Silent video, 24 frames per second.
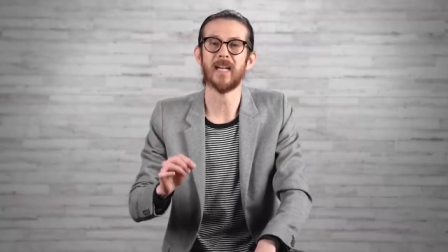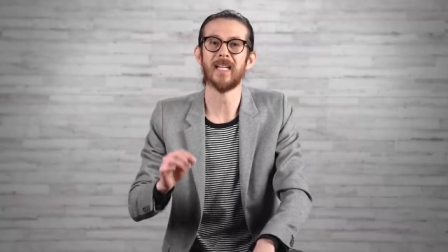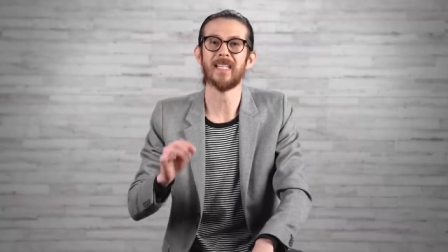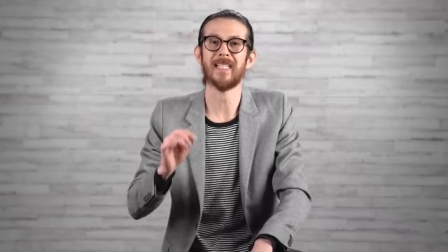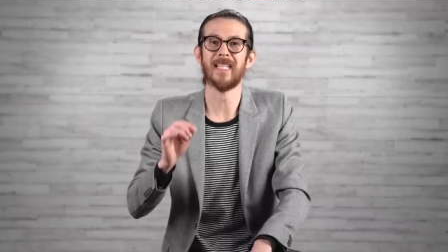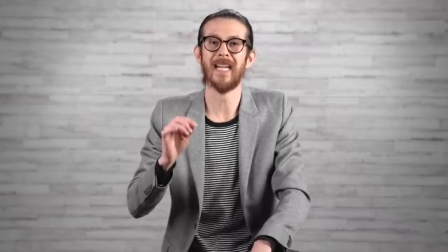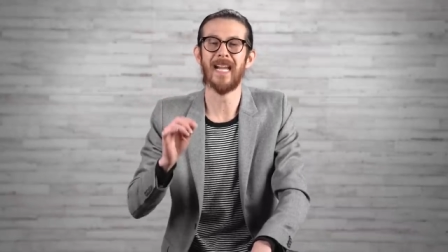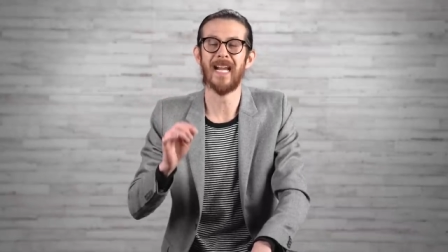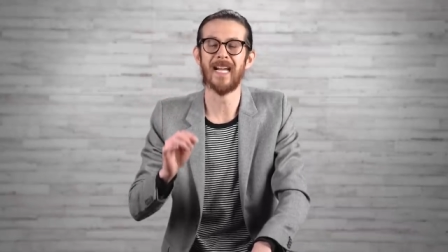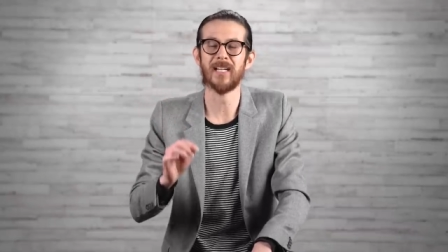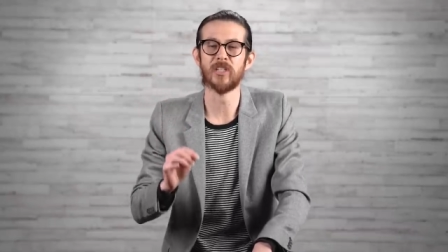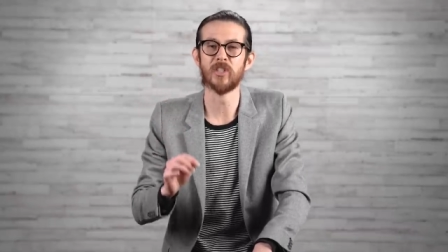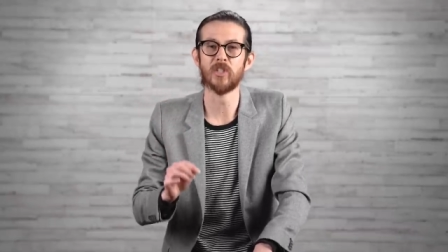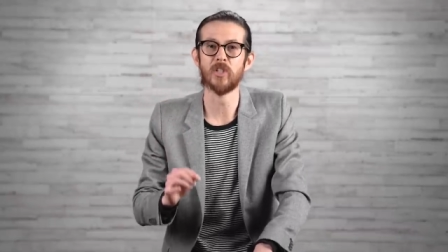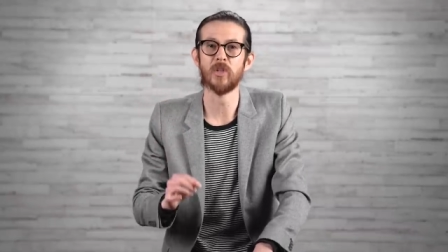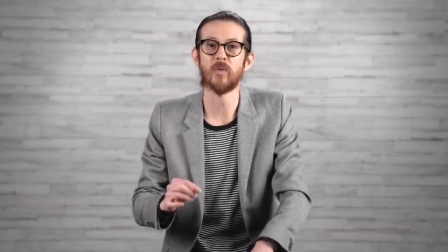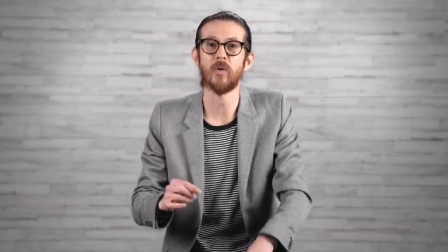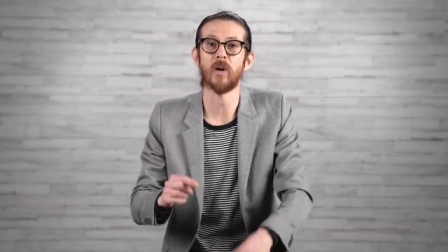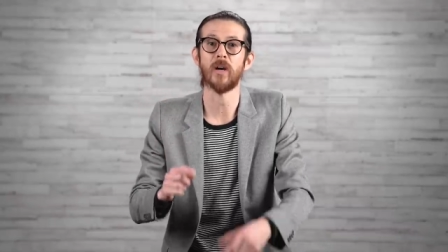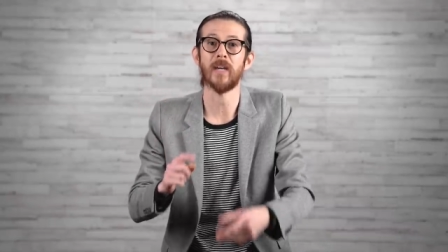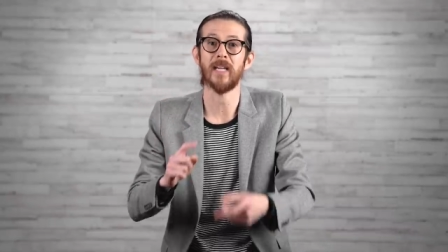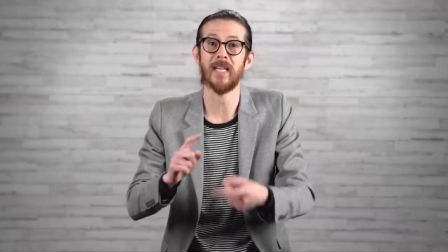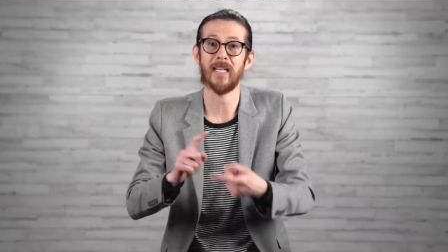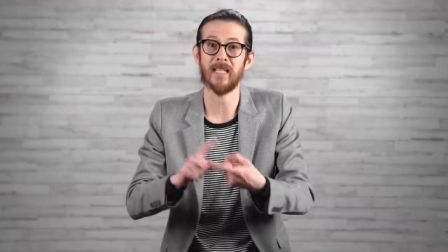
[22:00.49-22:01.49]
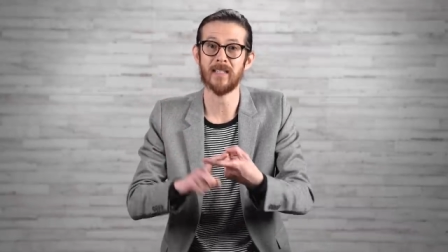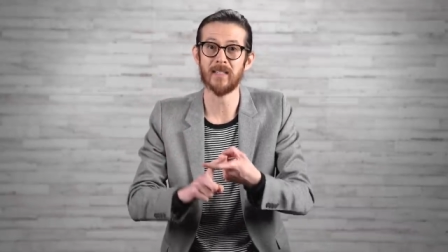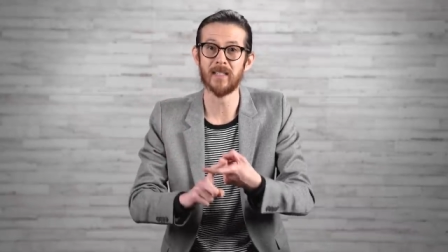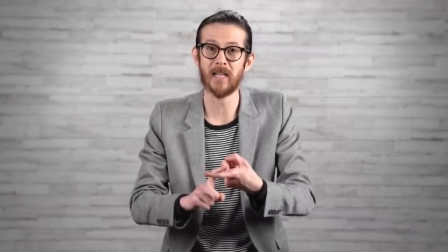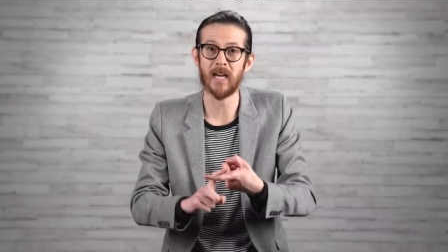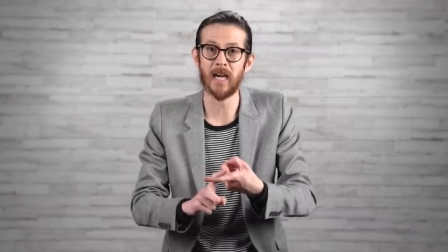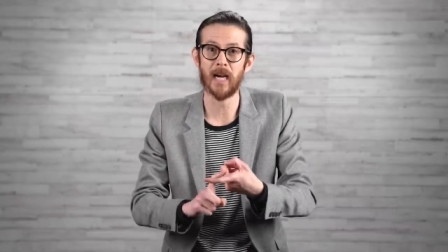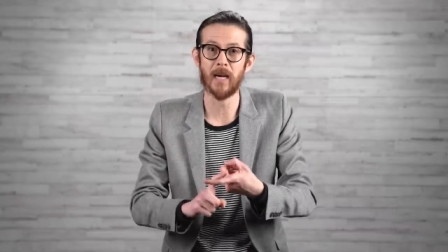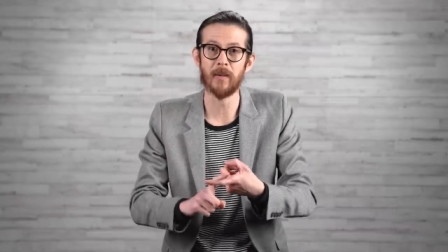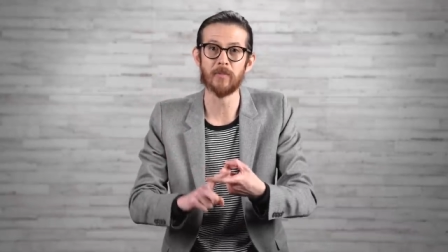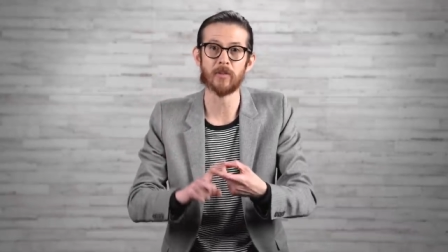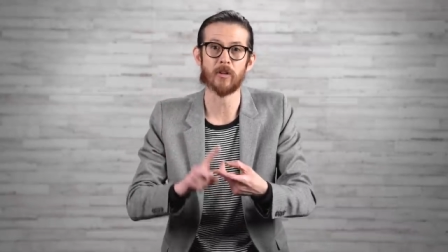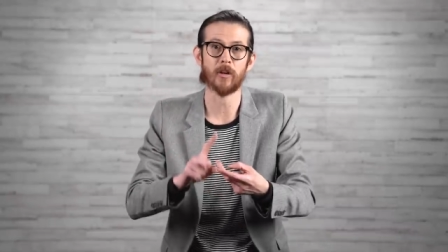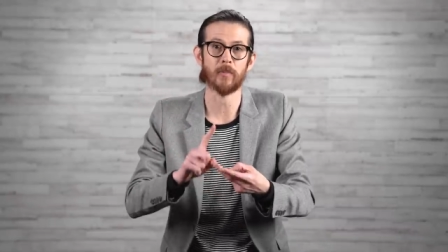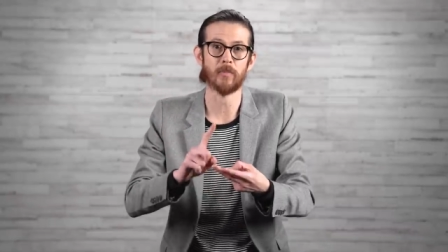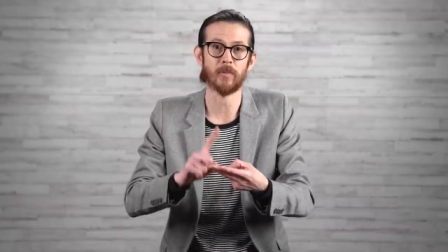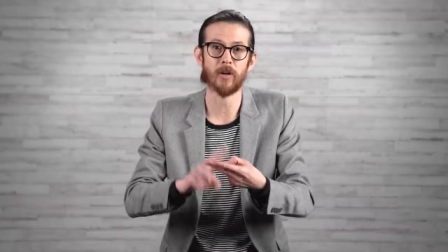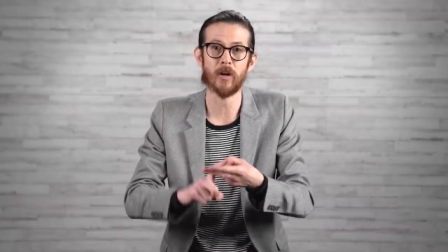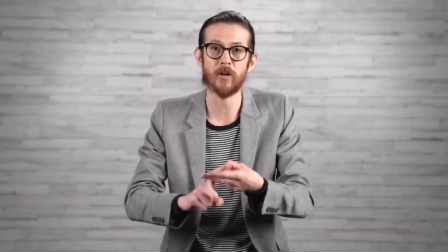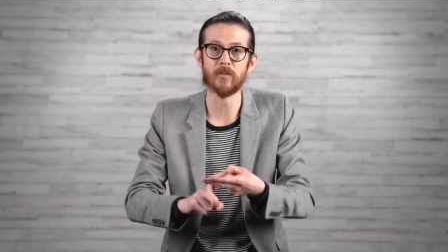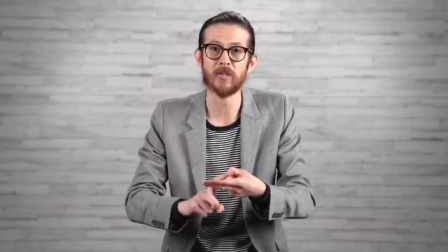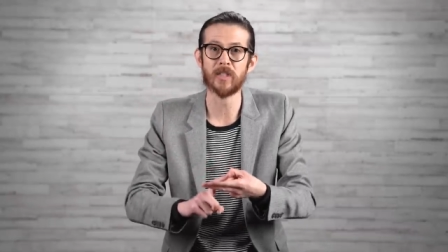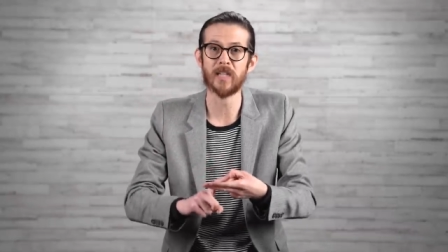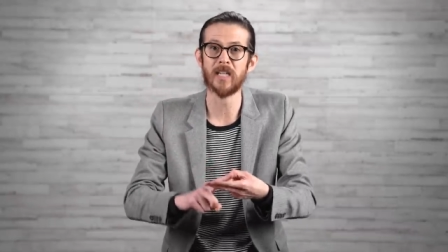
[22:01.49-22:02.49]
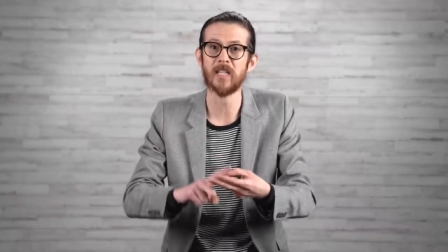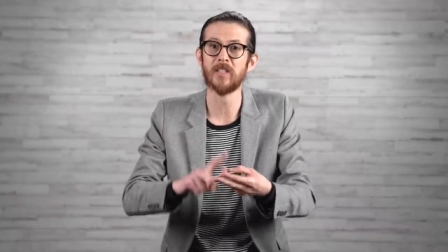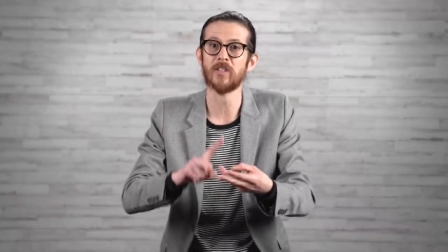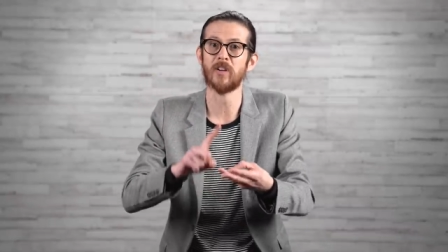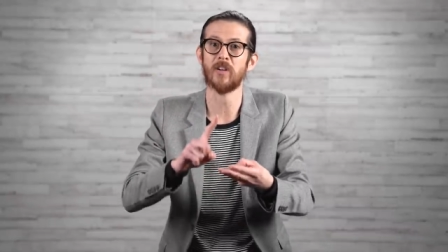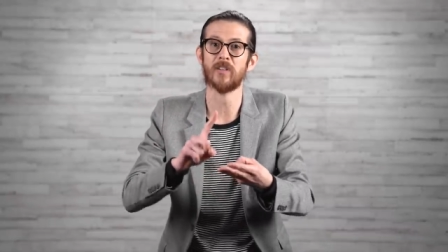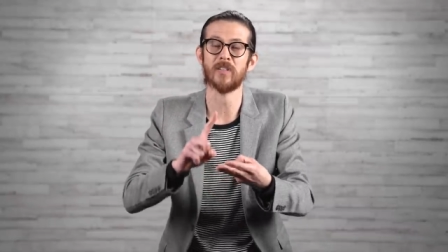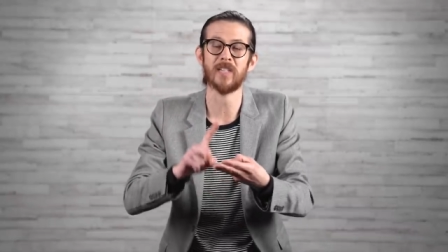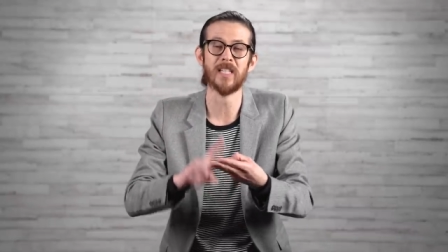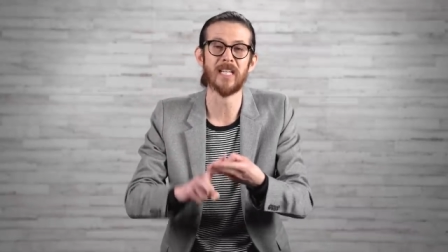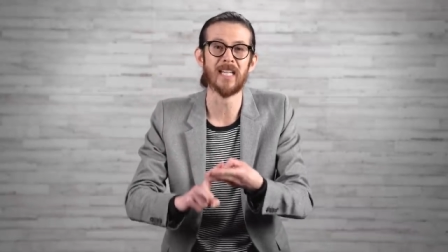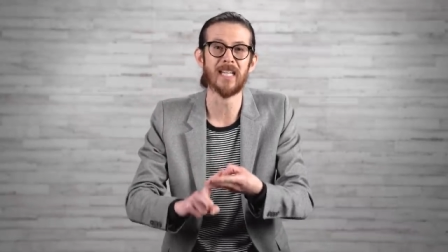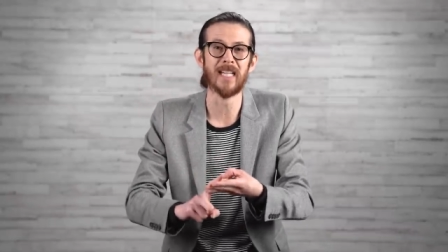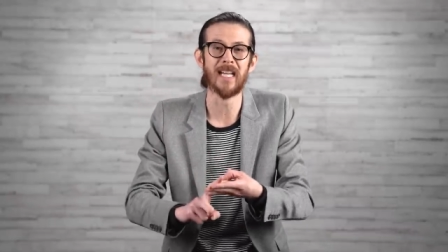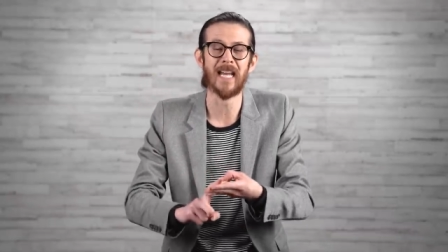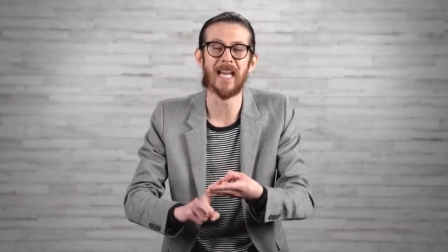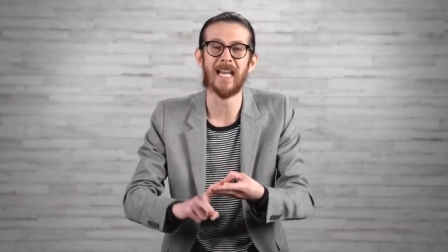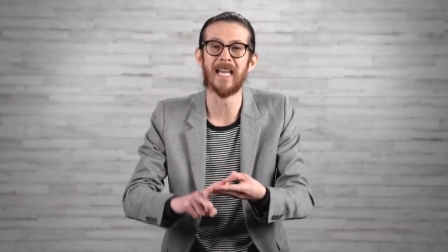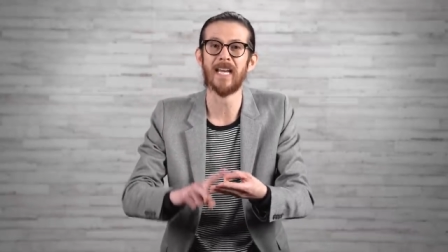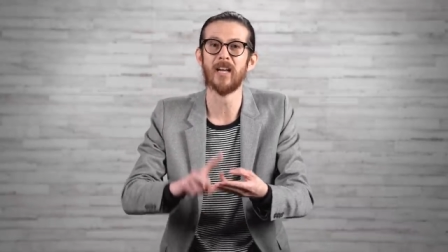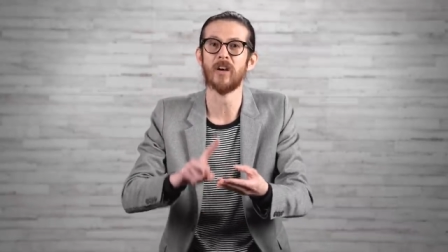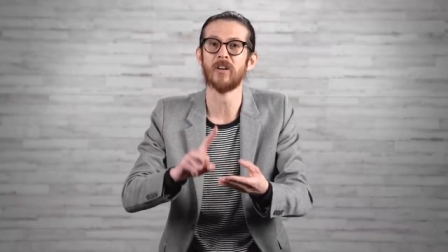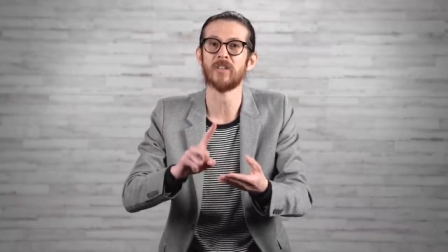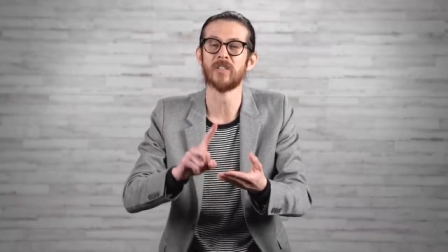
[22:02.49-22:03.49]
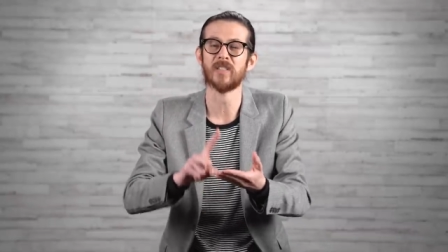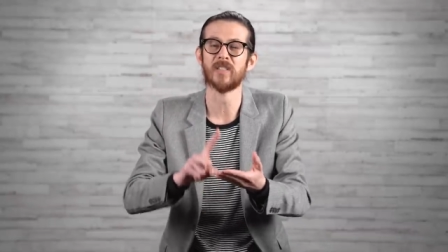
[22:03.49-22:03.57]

attach to our enzymes, our proteins, our DNA, our